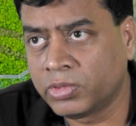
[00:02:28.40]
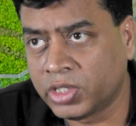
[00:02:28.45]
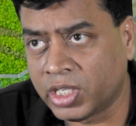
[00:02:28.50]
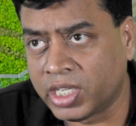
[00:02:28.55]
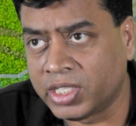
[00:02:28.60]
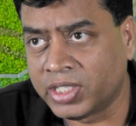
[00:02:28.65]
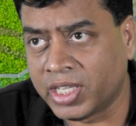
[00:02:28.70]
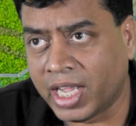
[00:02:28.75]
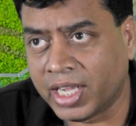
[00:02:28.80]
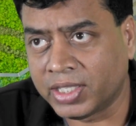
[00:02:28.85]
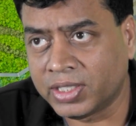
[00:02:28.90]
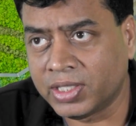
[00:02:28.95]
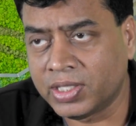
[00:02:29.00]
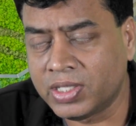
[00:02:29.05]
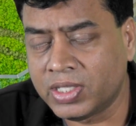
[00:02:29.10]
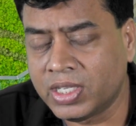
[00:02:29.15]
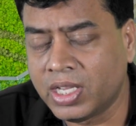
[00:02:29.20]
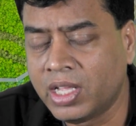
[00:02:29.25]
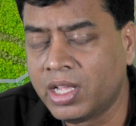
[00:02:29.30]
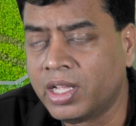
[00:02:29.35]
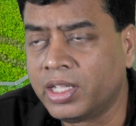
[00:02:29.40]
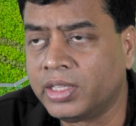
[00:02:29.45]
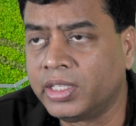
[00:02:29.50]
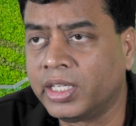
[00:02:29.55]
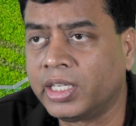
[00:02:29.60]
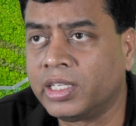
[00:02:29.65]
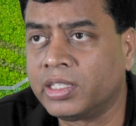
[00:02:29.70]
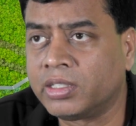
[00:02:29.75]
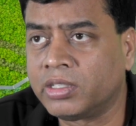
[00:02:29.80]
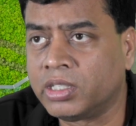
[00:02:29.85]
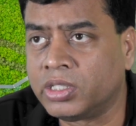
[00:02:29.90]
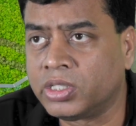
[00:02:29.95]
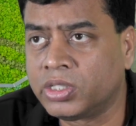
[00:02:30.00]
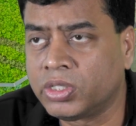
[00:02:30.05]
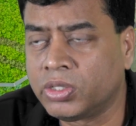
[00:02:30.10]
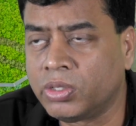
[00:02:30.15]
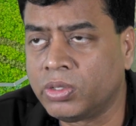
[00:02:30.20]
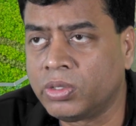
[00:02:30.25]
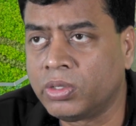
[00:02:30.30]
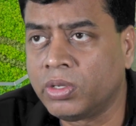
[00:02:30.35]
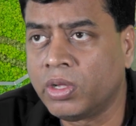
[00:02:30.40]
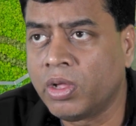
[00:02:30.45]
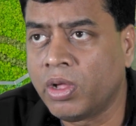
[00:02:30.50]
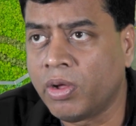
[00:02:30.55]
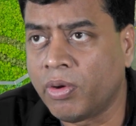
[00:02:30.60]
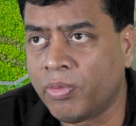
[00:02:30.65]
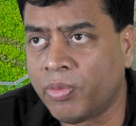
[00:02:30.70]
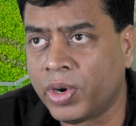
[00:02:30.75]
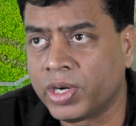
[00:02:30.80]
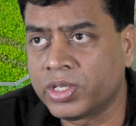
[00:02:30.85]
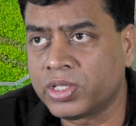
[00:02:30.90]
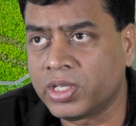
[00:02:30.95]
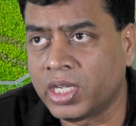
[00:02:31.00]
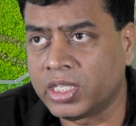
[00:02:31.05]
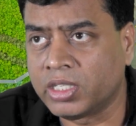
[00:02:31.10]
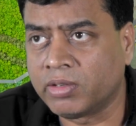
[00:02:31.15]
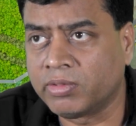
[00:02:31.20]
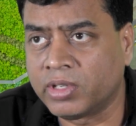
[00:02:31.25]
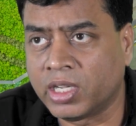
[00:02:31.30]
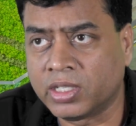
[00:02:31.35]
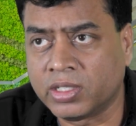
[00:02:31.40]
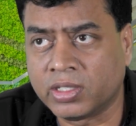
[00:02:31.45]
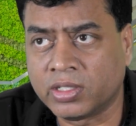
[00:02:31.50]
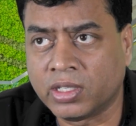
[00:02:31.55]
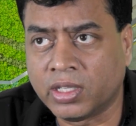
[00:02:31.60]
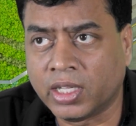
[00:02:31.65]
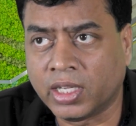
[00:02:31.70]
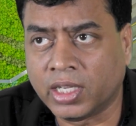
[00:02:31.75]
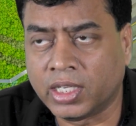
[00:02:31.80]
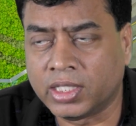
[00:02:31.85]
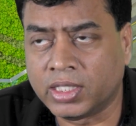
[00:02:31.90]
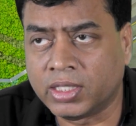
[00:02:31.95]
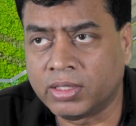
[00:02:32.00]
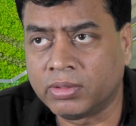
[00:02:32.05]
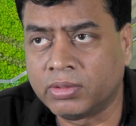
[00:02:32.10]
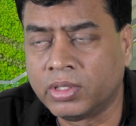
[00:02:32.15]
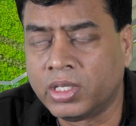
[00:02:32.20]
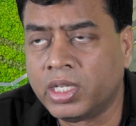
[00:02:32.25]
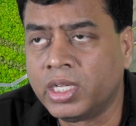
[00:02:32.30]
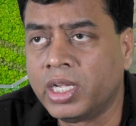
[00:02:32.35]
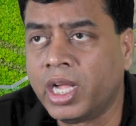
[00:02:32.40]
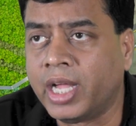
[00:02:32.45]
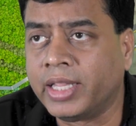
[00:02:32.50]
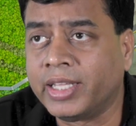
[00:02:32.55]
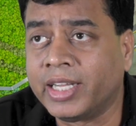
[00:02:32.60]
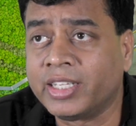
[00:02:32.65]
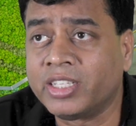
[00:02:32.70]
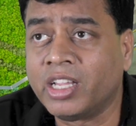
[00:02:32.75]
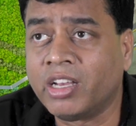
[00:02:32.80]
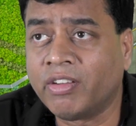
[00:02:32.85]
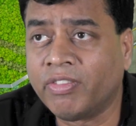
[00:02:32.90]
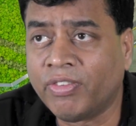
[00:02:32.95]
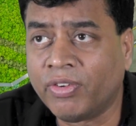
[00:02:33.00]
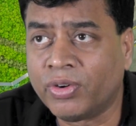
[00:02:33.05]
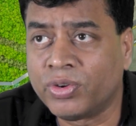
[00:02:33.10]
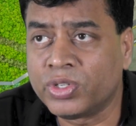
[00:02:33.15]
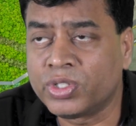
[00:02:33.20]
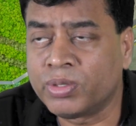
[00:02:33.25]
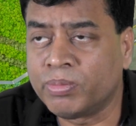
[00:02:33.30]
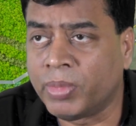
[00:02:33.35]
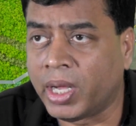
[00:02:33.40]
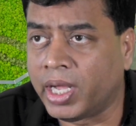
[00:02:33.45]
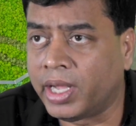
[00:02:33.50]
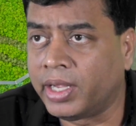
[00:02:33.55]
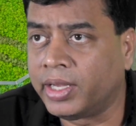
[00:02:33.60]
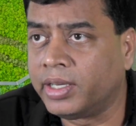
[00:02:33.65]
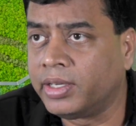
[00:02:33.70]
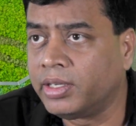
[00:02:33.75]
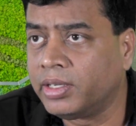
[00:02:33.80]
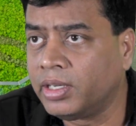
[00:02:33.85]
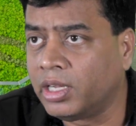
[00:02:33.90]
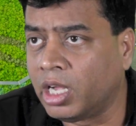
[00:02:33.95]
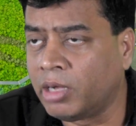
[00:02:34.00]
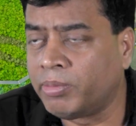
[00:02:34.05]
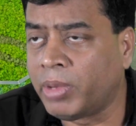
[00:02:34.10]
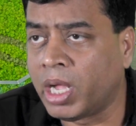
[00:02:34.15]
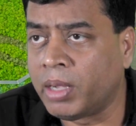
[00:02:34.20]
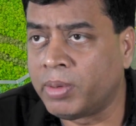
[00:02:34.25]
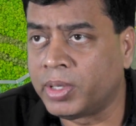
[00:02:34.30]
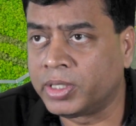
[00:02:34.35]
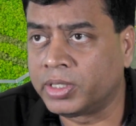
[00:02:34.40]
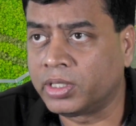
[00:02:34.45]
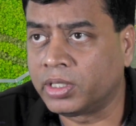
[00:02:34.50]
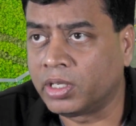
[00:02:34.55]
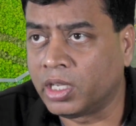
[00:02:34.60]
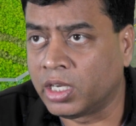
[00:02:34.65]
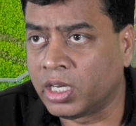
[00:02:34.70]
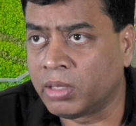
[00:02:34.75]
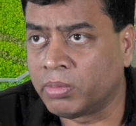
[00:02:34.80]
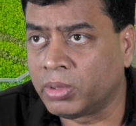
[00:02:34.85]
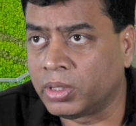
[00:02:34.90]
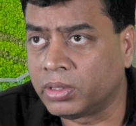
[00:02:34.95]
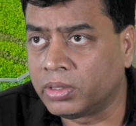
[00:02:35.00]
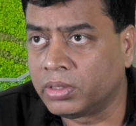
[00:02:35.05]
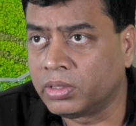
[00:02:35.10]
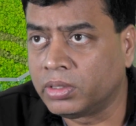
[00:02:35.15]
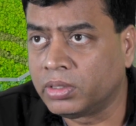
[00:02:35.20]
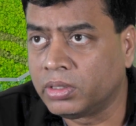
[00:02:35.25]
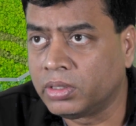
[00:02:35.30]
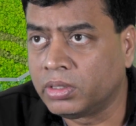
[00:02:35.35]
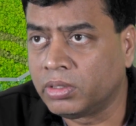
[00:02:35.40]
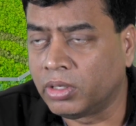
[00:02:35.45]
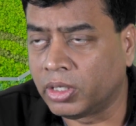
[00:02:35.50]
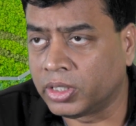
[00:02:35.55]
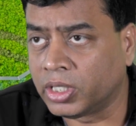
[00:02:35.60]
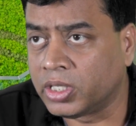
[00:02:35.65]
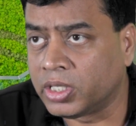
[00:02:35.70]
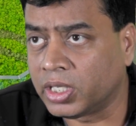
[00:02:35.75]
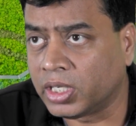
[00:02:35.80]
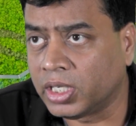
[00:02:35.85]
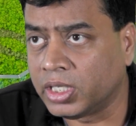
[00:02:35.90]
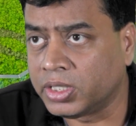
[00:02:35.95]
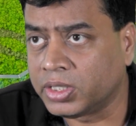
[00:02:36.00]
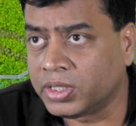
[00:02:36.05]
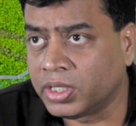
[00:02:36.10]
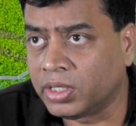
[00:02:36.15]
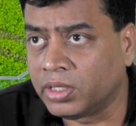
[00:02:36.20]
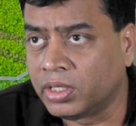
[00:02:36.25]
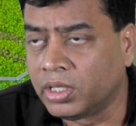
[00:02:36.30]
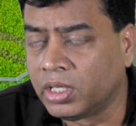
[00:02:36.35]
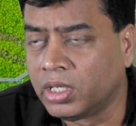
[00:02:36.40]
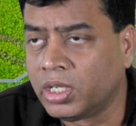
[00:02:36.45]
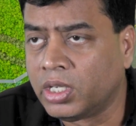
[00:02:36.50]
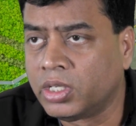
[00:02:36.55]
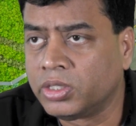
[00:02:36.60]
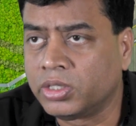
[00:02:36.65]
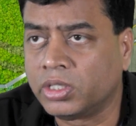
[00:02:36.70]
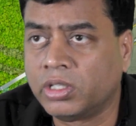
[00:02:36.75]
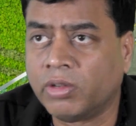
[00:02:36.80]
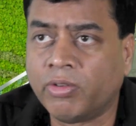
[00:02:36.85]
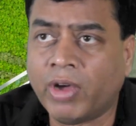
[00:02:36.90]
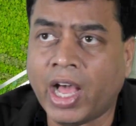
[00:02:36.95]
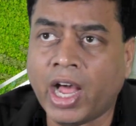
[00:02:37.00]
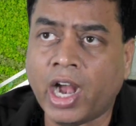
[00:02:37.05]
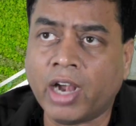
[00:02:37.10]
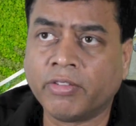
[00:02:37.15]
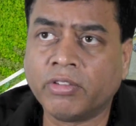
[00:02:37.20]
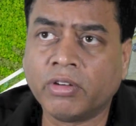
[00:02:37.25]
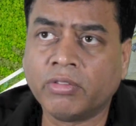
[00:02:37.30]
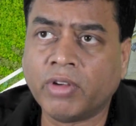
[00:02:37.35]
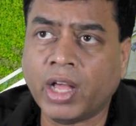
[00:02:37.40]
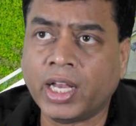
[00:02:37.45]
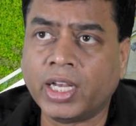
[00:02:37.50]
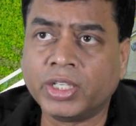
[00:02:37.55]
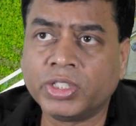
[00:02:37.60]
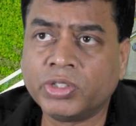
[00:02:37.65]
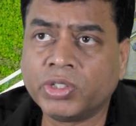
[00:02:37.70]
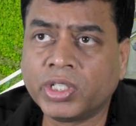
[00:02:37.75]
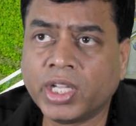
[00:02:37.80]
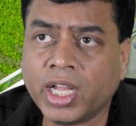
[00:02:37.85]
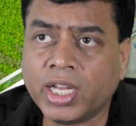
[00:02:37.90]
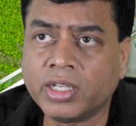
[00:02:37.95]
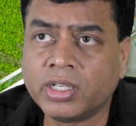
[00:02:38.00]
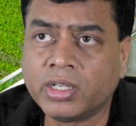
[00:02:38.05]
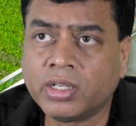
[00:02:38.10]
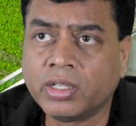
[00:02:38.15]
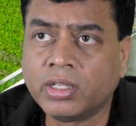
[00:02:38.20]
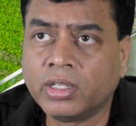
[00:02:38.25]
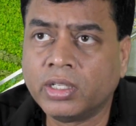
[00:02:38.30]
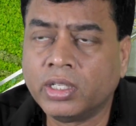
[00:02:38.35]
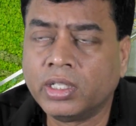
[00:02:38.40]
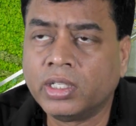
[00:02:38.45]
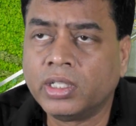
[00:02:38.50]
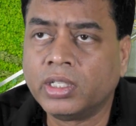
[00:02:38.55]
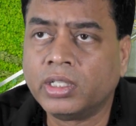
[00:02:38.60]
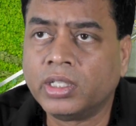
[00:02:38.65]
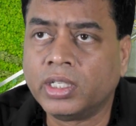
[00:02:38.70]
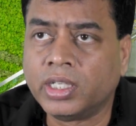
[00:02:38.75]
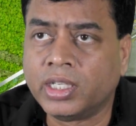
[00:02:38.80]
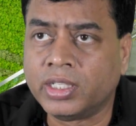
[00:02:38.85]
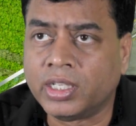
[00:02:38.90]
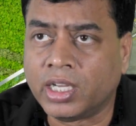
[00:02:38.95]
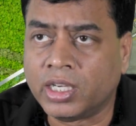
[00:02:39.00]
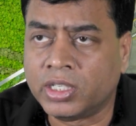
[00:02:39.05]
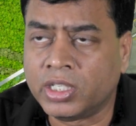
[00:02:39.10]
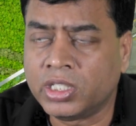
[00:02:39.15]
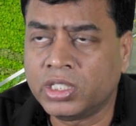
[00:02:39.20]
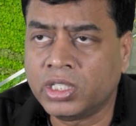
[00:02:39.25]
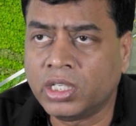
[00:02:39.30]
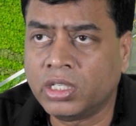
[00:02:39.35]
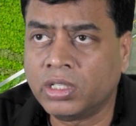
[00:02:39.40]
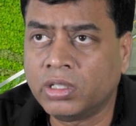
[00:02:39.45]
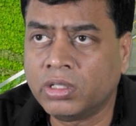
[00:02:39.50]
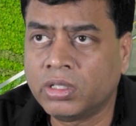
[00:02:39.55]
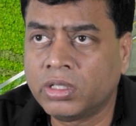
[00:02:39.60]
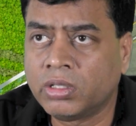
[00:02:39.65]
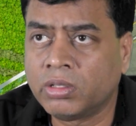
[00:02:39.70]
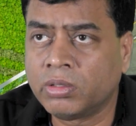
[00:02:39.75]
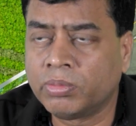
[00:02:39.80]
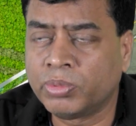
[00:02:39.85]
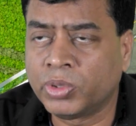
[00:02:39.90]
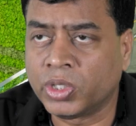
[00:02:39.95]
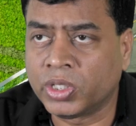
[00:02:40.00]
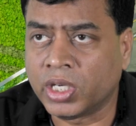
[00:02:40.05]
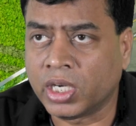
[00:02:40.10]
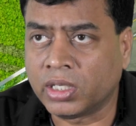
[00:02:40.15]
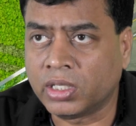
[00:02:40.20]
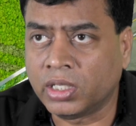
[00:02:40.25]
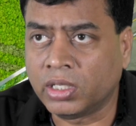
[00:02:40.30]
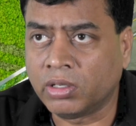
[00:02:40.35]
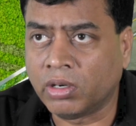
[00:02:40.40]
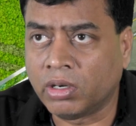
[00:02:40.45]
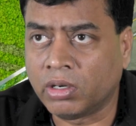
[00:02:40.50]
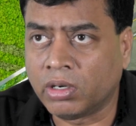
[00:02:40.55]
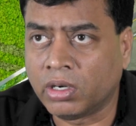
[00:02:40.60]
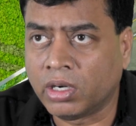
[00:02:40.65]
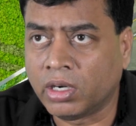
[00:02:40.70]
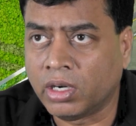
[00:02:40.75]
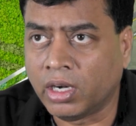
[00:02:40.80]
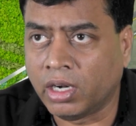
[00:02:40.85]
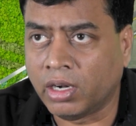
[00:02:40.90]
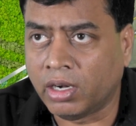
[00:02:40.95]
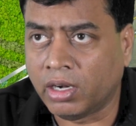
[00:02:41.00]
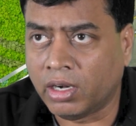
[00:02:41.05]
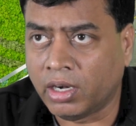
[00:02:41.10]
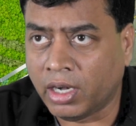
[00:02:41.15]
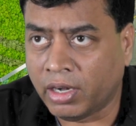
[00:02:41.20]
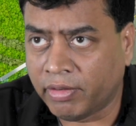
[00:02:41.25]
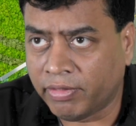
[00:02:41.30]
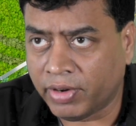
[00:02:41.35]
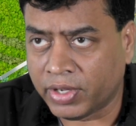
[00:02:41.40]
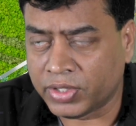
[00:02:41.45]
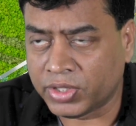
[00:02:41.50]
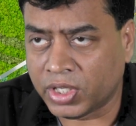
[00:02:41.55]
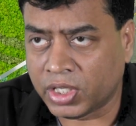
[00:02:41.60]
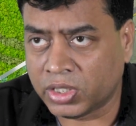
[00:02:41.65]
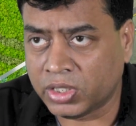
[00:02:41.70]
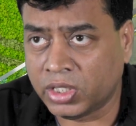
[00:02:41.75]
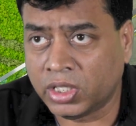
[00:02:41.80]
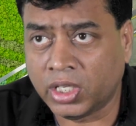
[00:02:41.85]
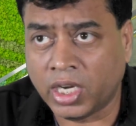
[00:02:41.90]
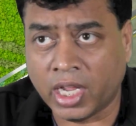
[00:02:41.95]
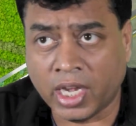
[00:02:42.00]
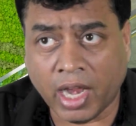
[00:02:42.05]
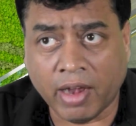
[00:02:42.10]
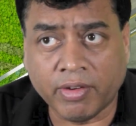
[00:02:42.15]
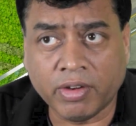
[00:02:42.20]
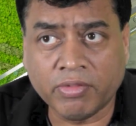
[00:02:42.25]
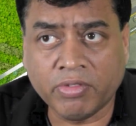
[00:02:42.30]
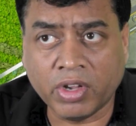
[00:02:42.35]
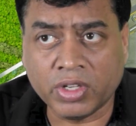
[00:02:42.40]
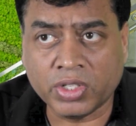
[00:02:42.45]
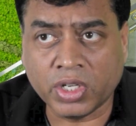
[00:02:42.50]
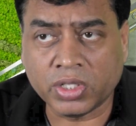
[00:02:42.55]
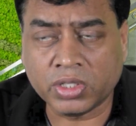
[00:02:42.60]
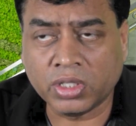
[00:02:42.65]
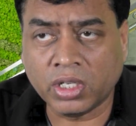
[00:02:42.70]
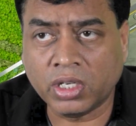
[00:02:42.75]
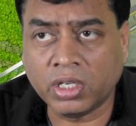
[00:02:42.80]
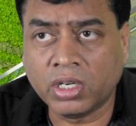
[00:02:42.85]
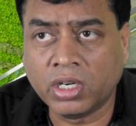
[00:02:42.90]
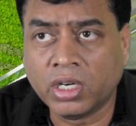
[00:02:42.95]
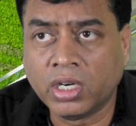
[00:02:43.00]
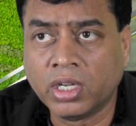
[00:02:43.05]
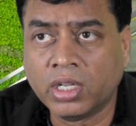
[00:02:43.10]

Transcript: transactions, they can control what size of transaction they can do. And that is enforced by a biometric enabled authentication. So the hardware wallet you get, in addition to protecting your infrastructure and our infrastructure,